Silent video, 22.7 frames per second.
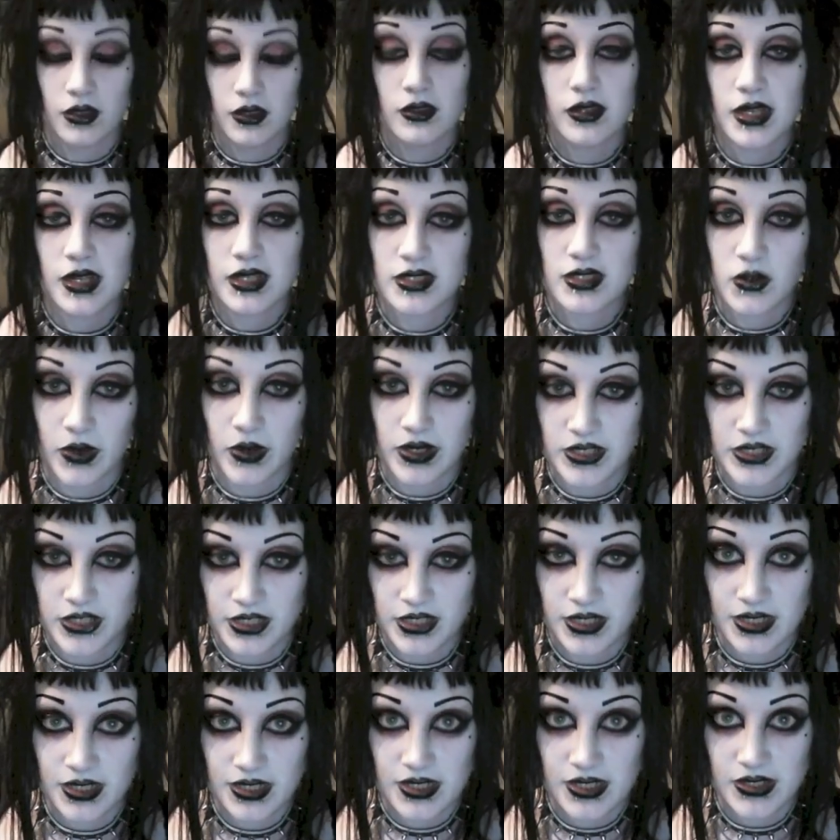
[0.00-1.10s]
The next
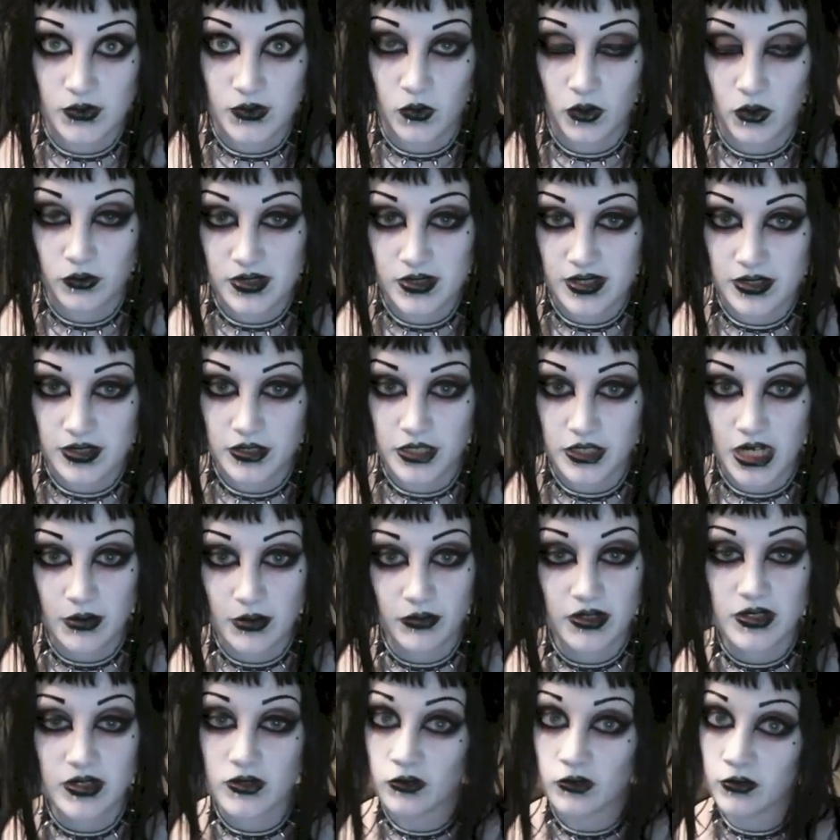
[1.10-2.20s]
question is, what was the
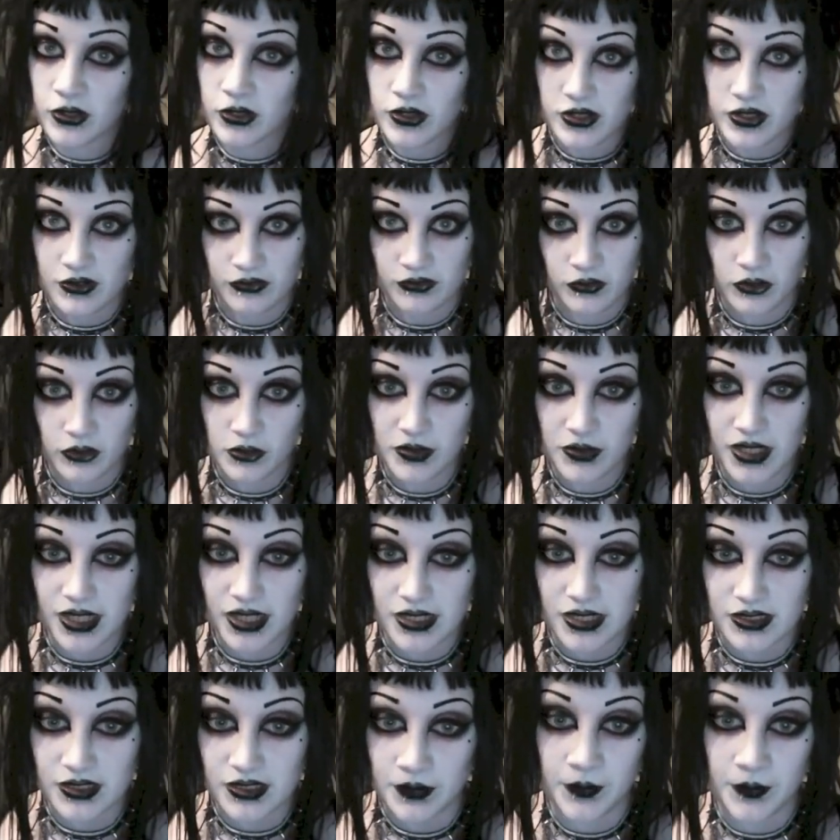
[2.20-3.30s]
cheapest or most affordable
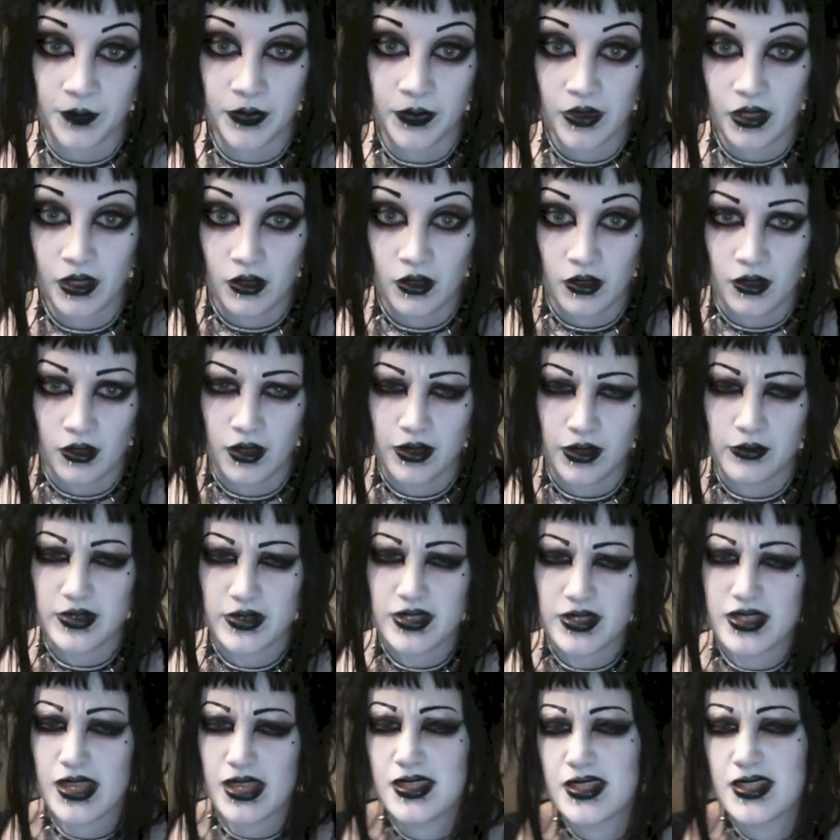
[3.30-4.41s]
item?
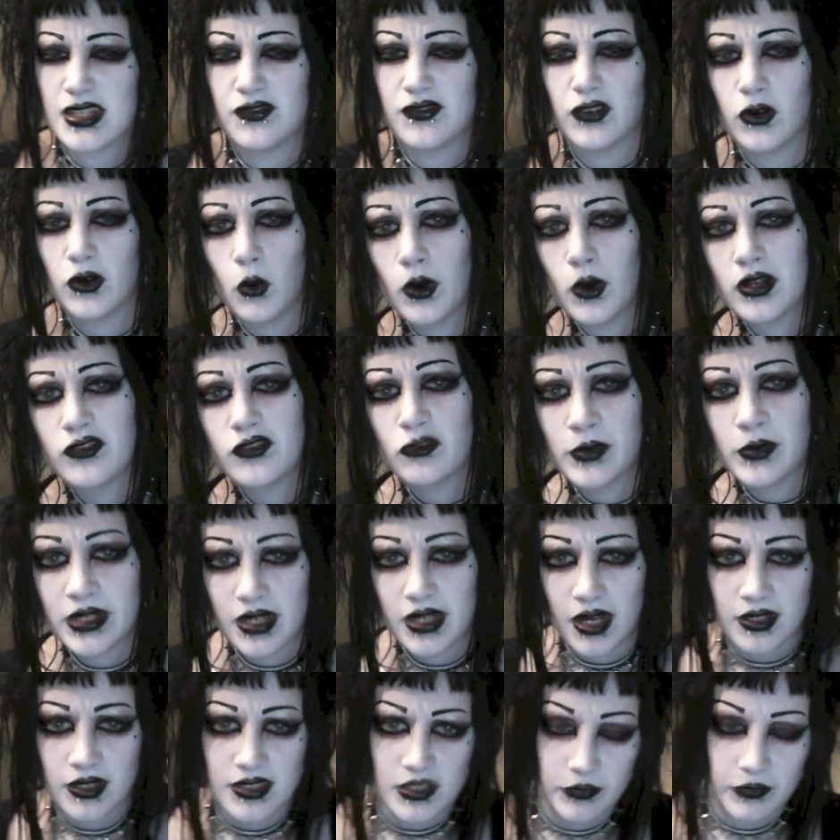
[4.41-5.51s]
That's a difficult one for me to
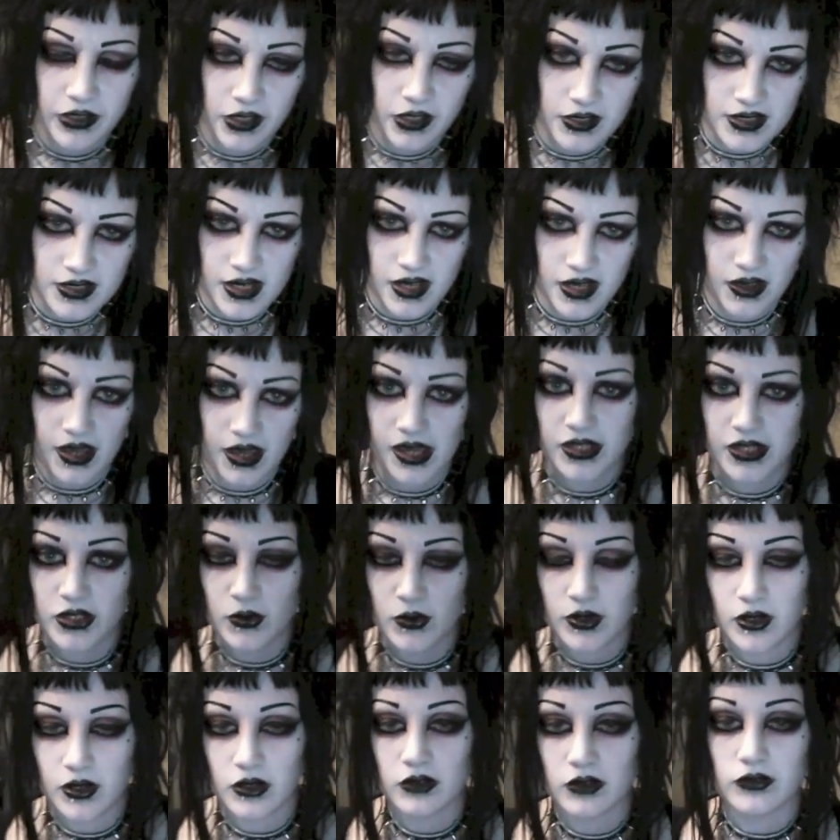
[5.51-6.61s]
answer, because I do a
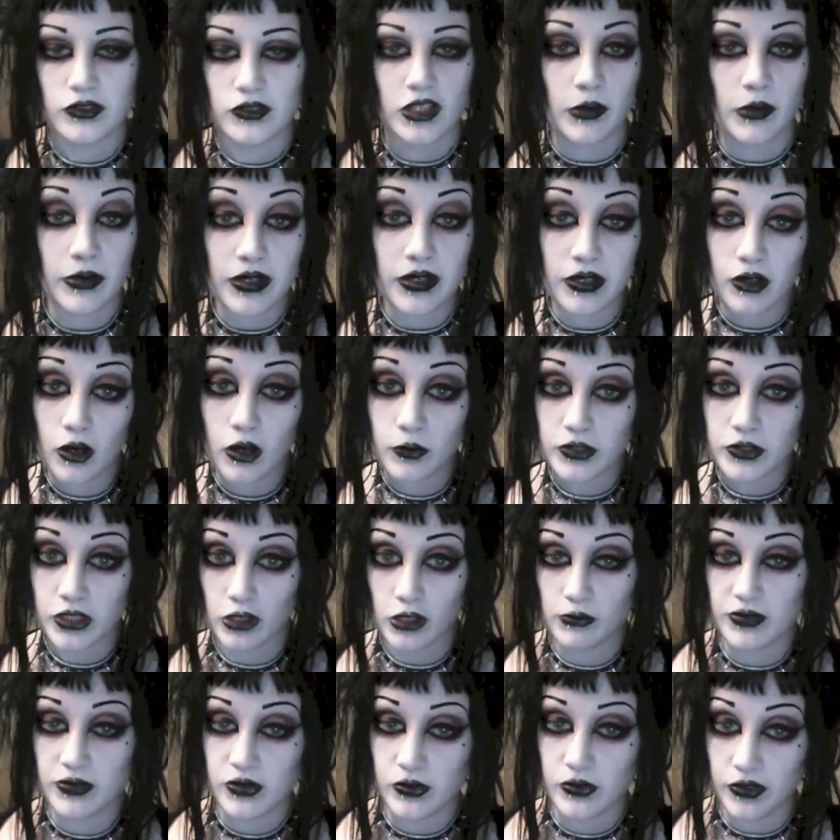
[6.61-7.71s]
lot of shopping at op
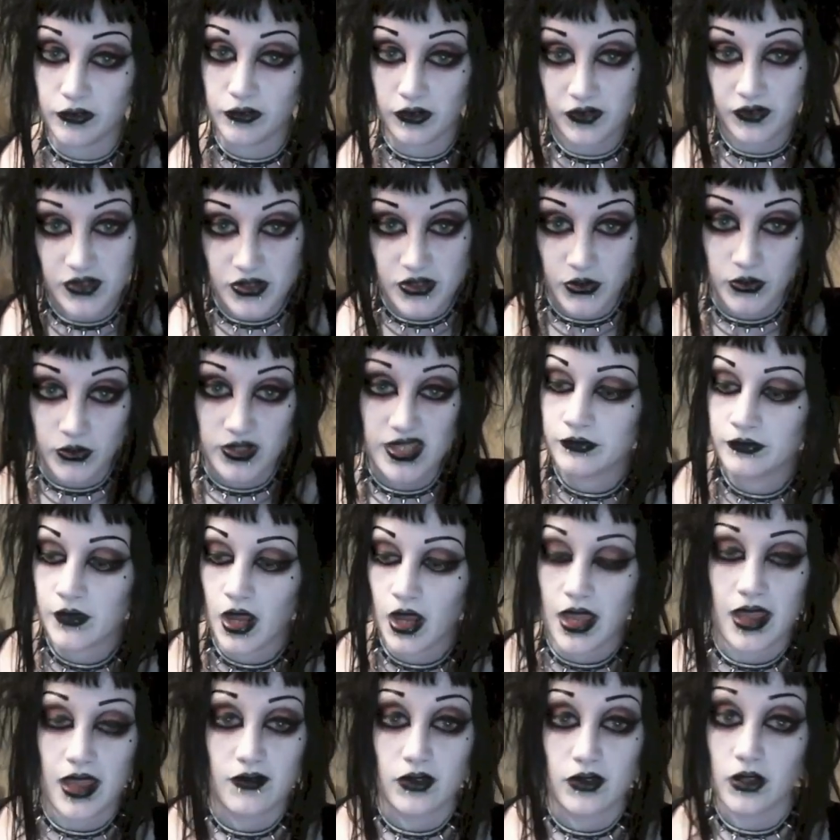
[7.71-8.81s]
shops or thrift stores. I
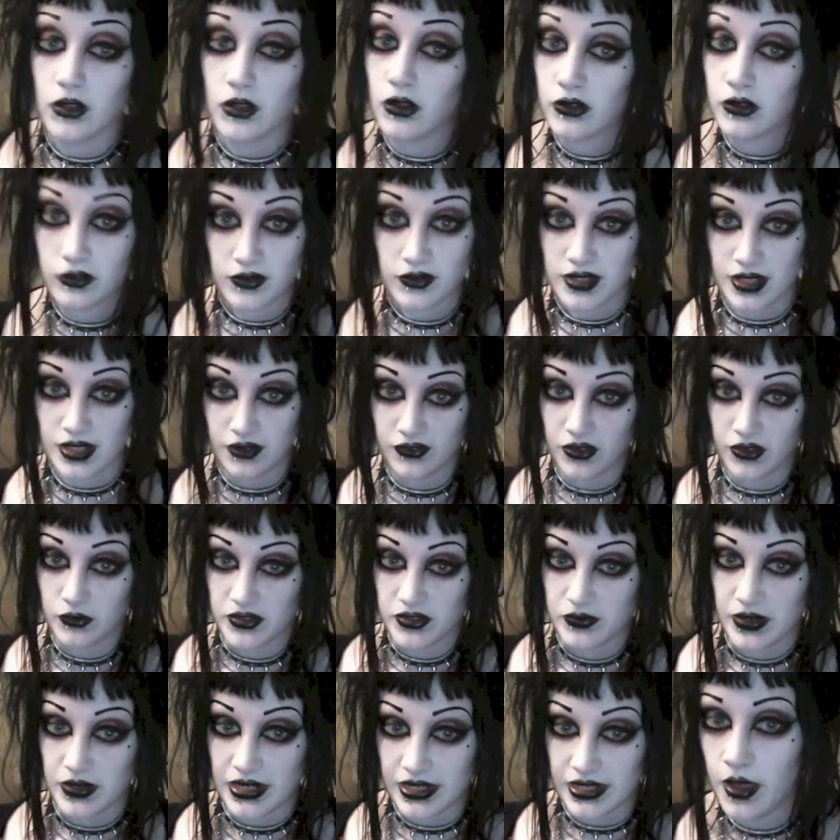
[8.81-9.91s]
have a lot of stuff that
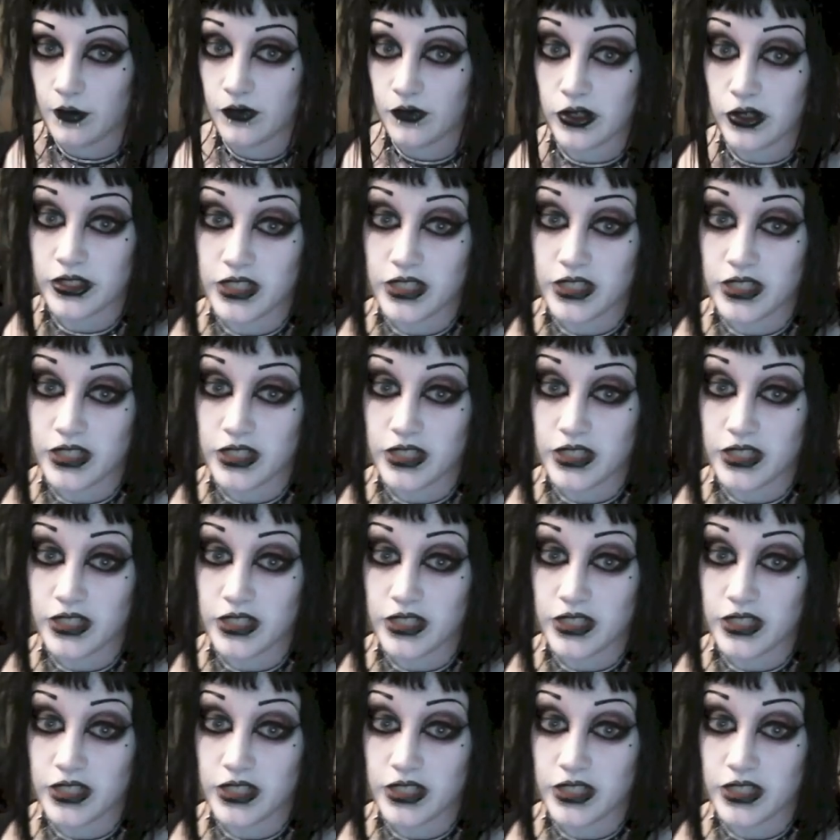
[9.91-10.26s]
was really very